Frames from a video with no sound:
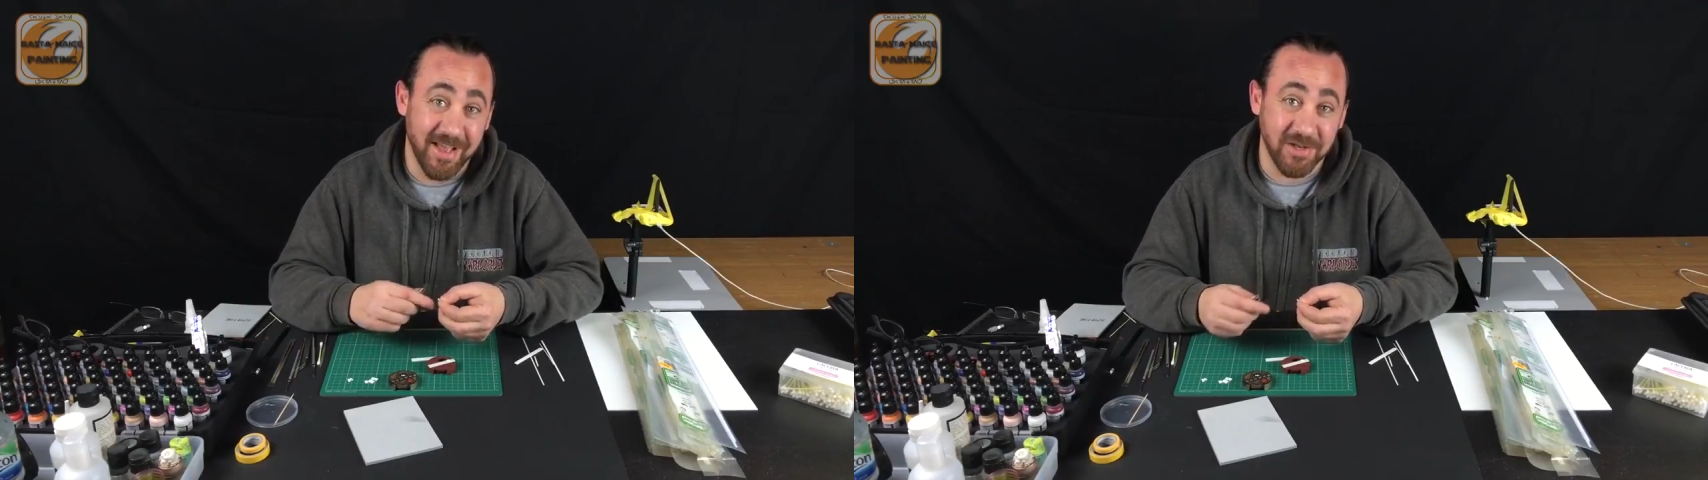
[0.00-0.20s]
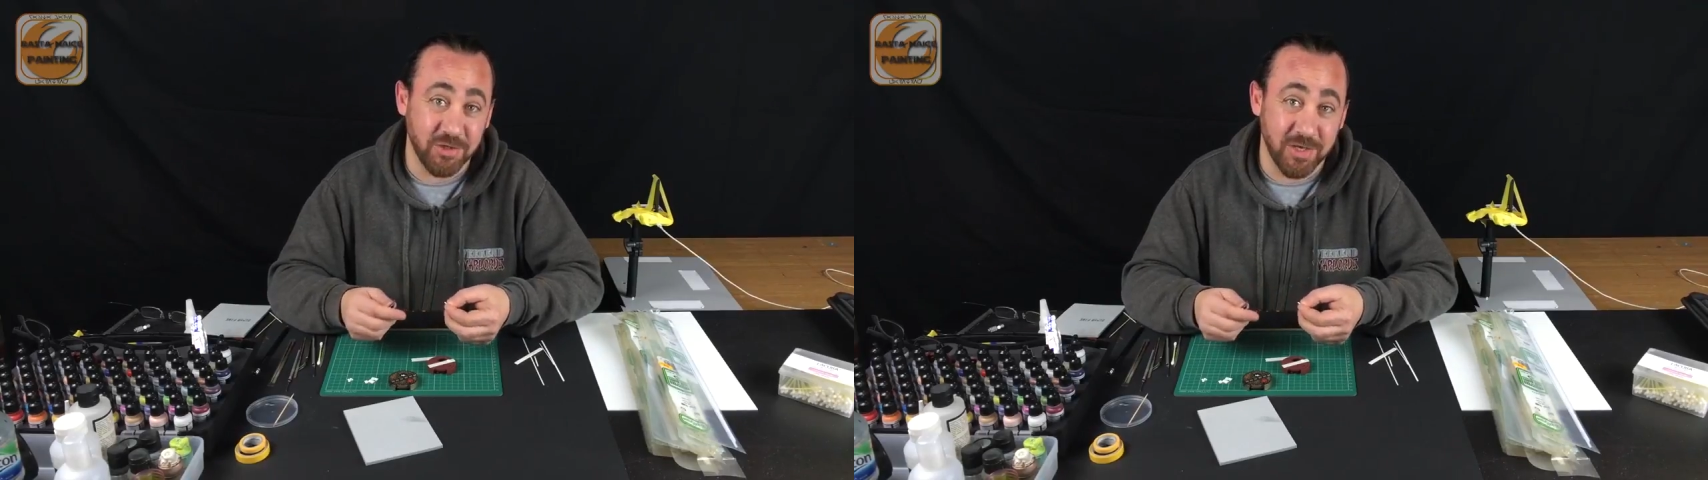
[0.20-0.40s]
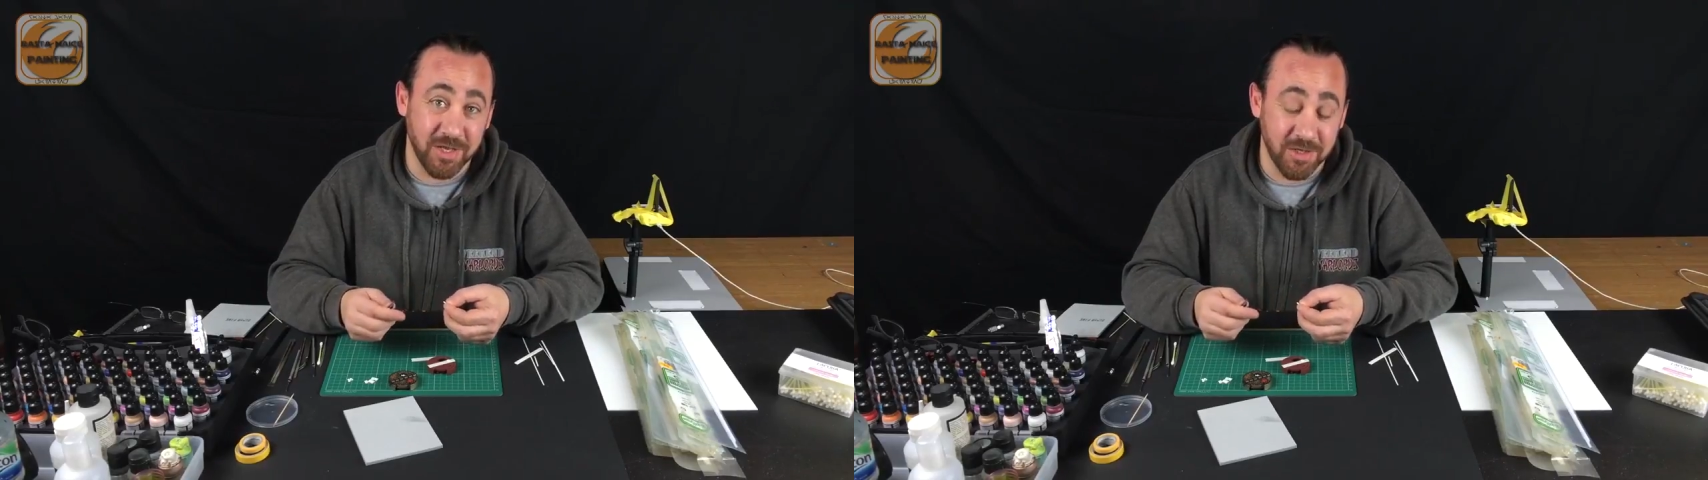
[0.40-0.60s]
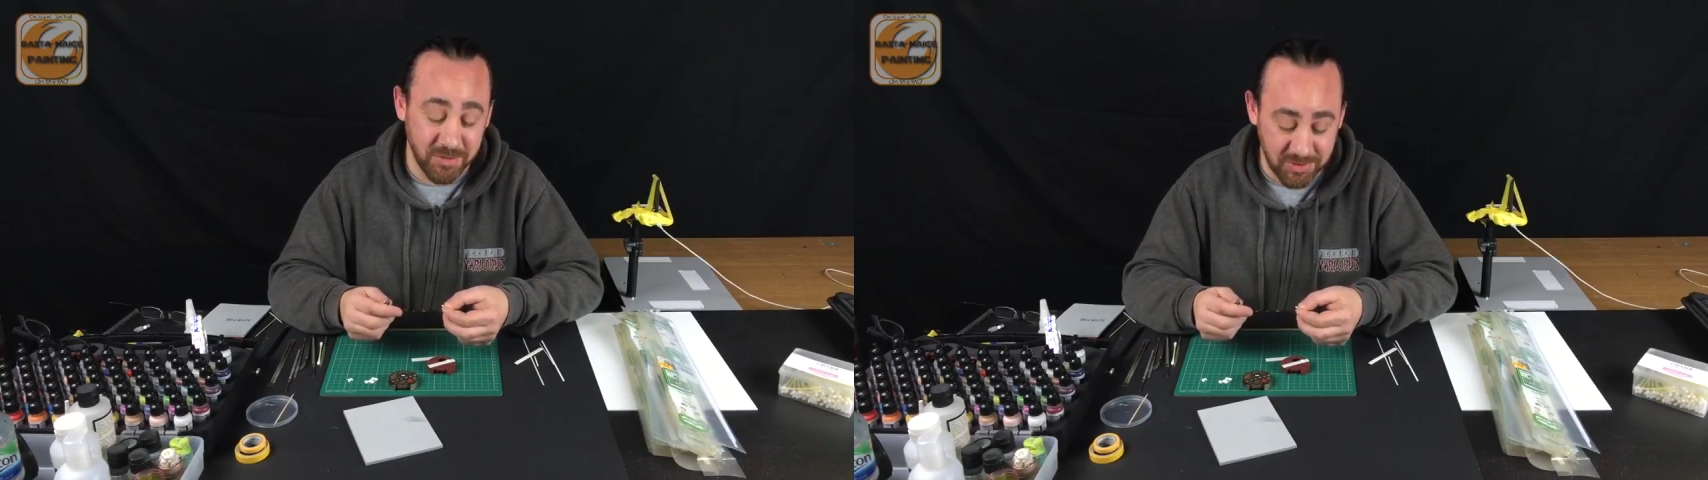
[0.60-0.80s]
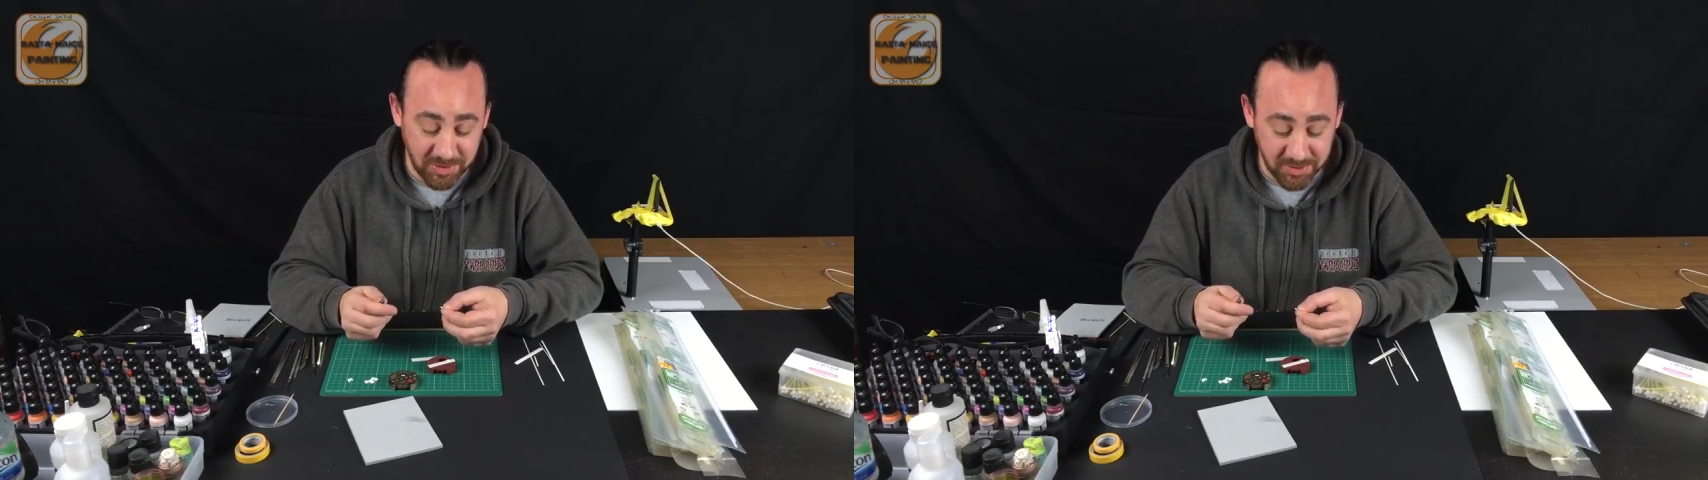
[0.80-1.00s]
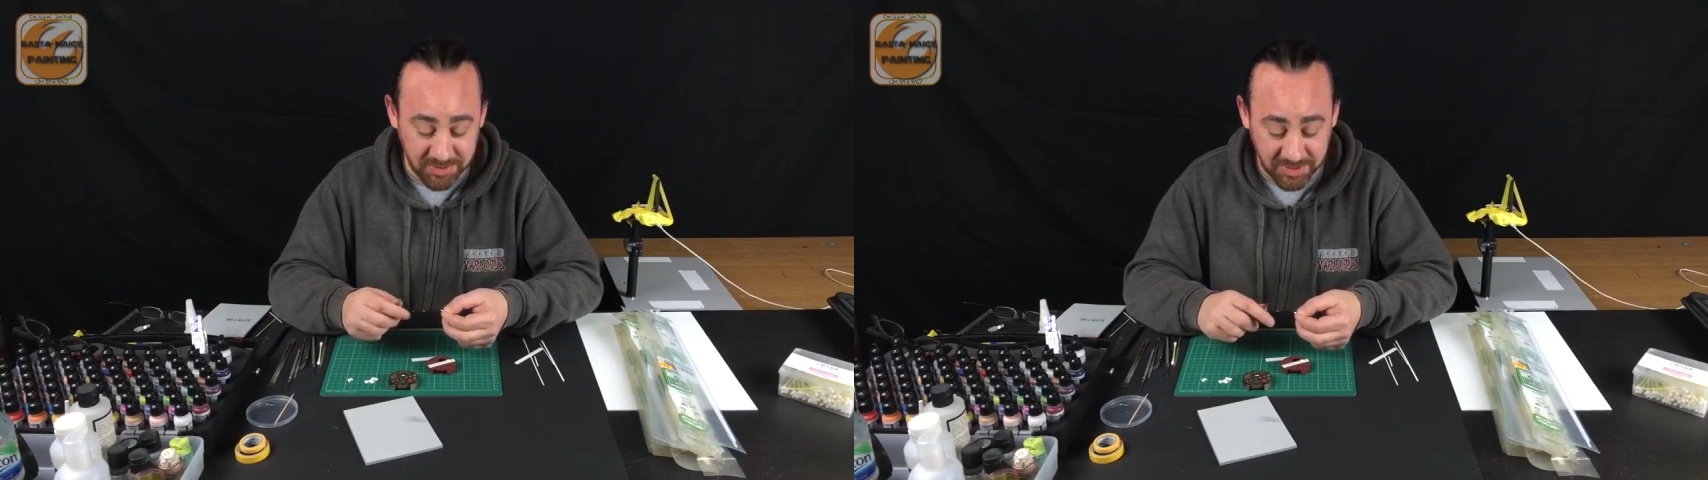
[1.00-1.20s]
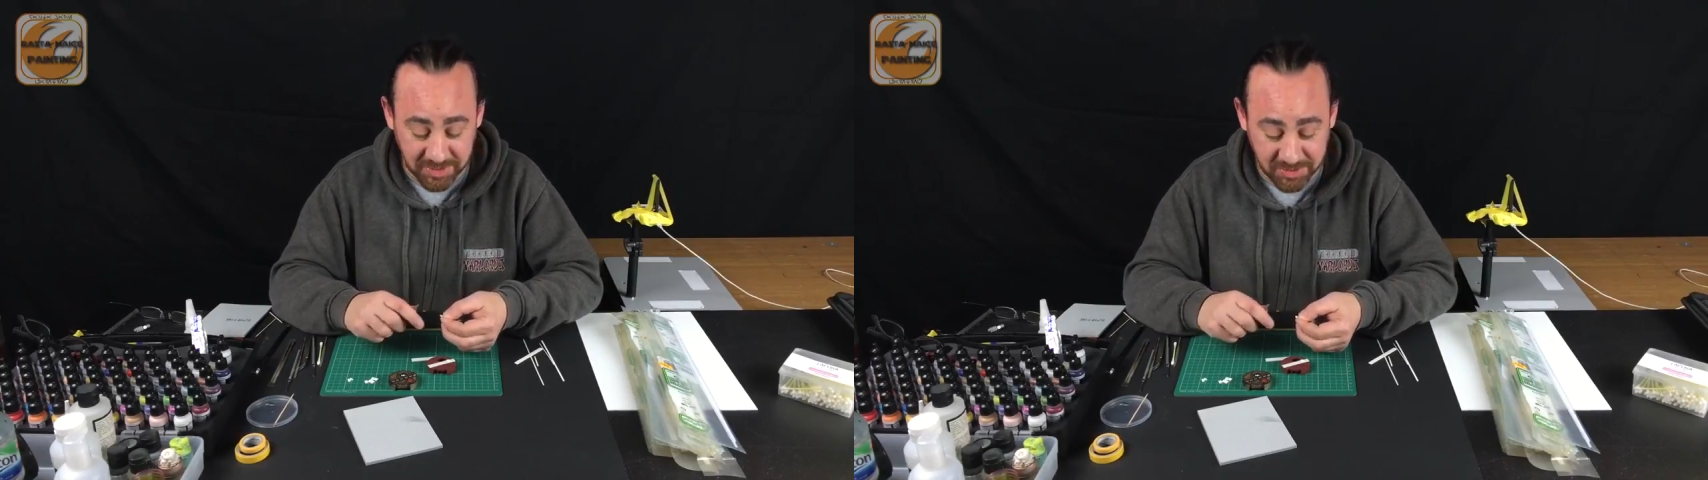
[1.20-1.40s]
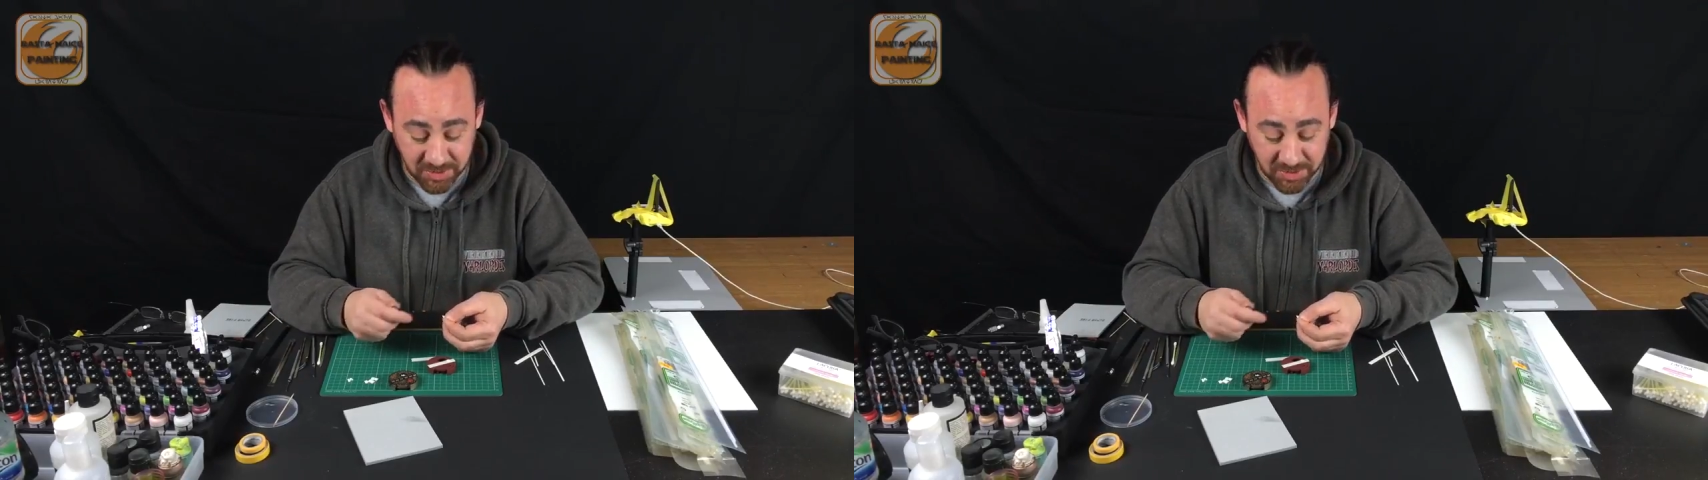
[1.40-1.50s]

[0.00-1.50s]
as you get used to using these